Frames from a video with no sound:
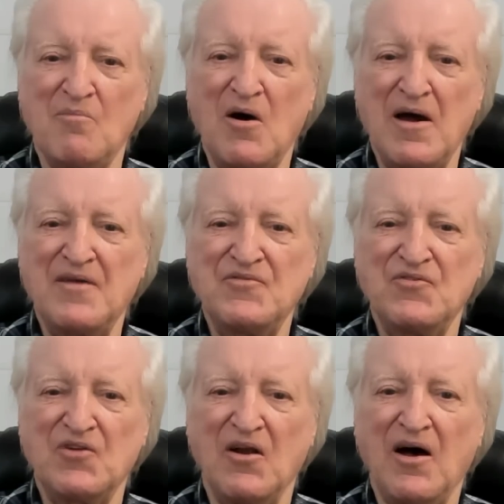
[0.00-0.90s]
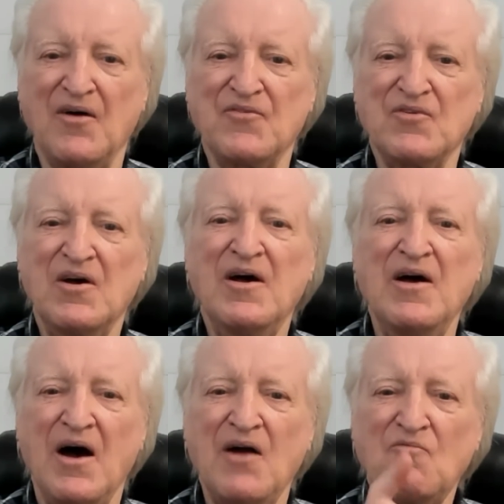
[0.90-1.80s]
my engine to last.
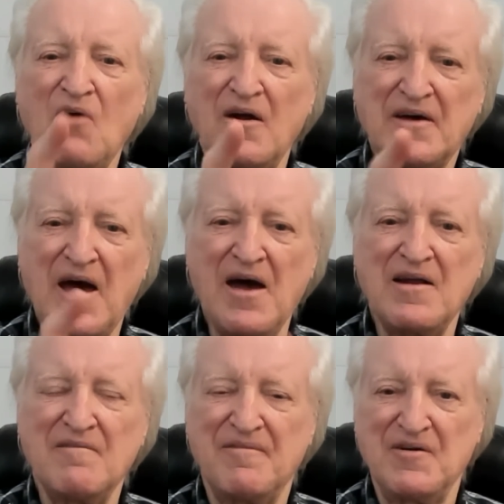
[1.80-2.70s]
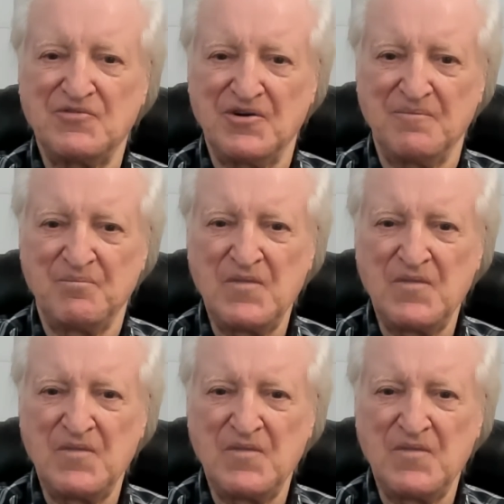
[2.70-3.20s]
And run a K&N filter.